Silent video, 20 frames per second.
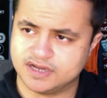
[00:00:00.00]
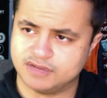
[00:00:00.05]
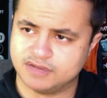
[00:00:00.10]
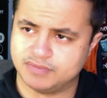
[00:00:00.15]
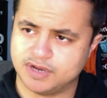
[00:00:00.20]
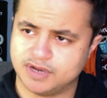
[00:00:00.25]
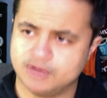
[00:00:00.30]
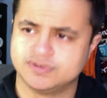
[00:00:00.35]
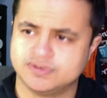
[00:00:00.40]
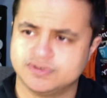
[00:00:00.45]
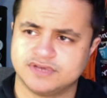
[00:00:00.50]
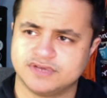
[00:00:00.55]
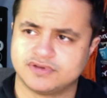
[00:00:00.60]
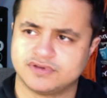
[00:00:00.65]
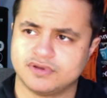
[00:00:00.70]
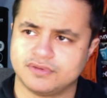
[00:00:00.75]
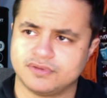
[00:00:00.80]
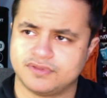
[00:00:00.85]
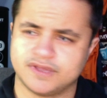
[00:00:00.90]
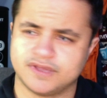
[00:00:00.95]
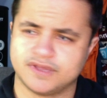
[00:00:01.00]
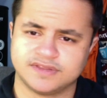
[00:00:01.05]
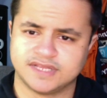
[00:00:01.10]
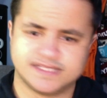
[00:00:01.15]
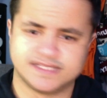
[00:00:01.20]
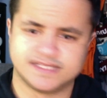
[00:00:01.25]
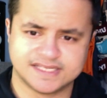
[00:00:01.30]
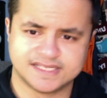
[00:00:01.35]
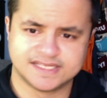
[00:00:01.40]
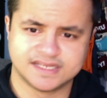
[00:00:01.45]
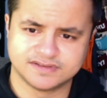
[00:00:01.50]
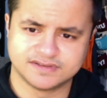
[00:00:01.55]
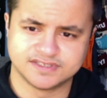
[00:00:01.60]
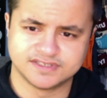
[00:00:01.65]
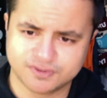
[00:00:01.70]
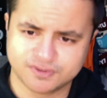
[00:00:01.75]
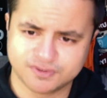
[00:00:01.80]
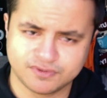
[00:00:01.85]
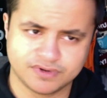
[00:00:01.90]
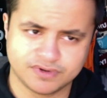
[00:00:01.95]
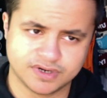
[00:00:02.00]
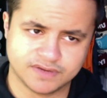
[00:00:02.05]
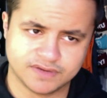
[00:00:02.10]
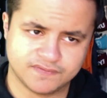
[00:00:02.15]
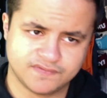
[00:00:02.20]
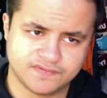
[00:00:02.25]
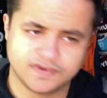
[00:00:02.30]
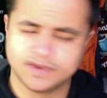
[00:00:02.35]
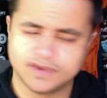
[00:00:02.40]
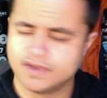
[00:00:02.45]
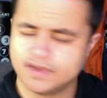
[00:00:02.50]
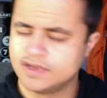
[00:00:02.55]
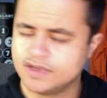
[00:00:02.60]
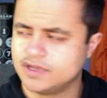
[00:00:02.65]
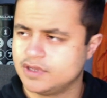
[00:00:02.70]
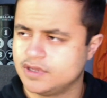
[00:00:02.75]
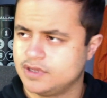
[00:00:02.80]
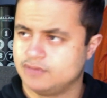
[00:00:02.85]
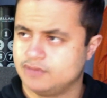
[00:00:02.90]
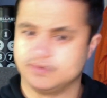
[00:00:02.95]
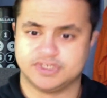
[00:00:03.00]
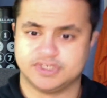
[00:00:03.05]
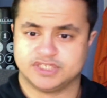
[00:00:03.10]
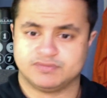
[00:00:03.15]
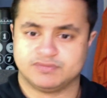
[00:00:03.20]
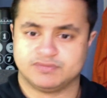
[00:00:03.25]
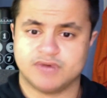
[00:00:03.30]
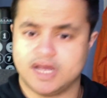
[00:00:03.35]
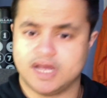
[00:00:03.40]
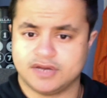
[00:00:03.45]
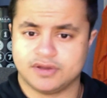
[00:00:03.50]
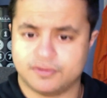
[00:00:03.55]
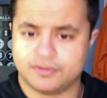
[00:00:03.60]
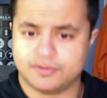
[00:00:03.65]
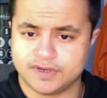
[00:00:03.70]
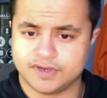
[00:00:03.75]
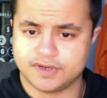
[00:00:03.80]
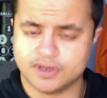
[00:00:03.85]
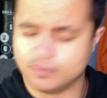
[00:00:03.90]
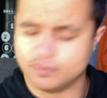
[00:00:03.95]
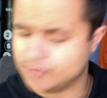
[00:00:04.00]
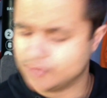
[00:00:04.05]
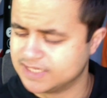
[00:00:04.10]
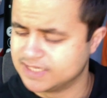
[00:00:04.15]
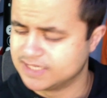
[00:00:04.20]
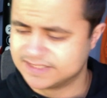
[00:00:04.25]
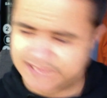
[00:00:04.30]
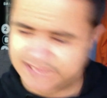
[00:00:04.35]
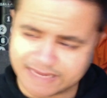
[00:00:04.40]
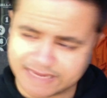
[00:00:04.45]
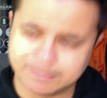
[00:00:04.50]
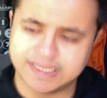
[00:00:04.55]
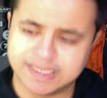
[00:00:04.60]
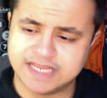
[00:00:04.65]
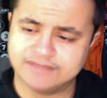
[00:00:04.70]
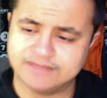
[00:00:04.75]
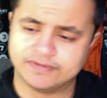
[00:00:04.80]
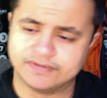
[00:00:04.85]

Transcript: But I also don't think they set out to score enough, which is why I don't think they'll win this game either.